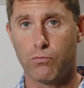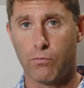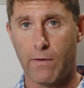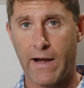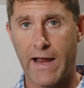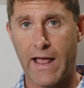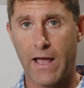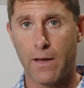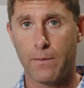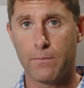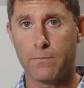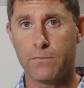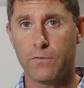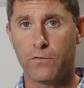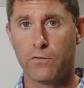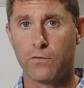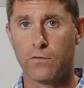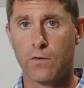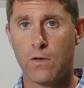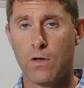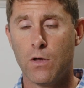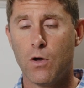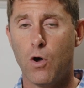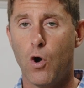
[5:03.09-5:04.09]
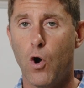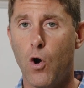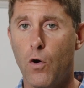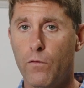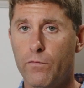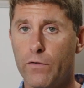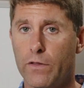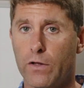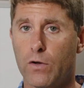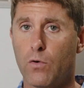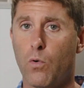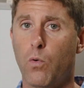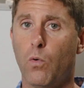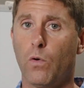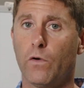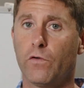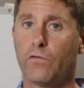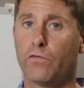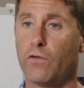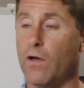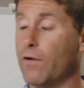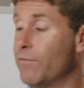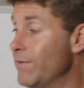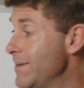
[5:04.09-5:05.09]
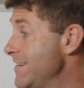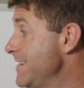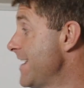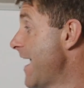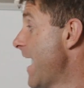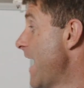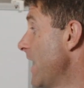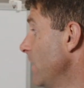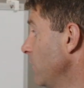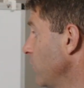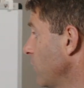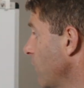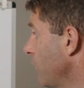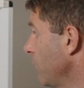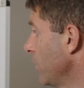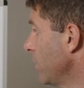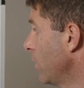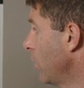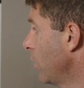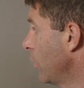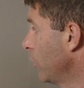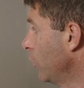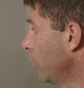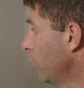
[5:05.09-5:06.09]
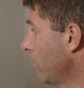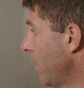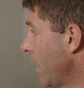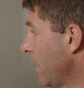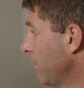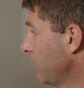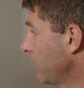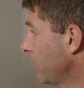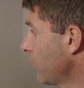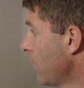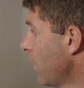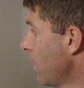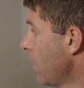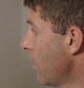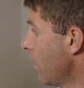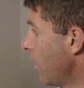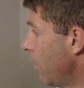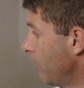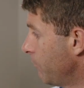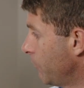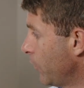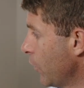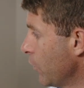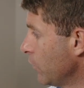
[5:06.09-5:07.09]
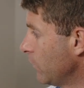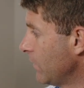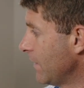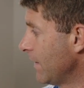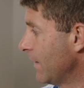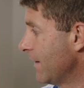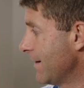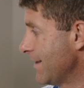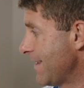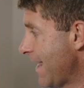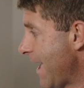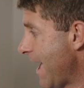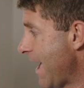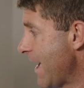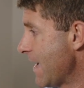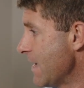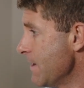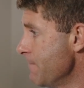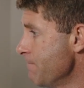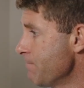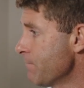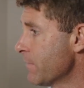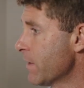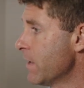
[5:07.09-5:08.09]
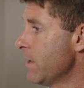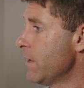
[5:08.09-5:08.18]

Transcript: grams over the course of a day, seventy to one hundred grams of protein a day.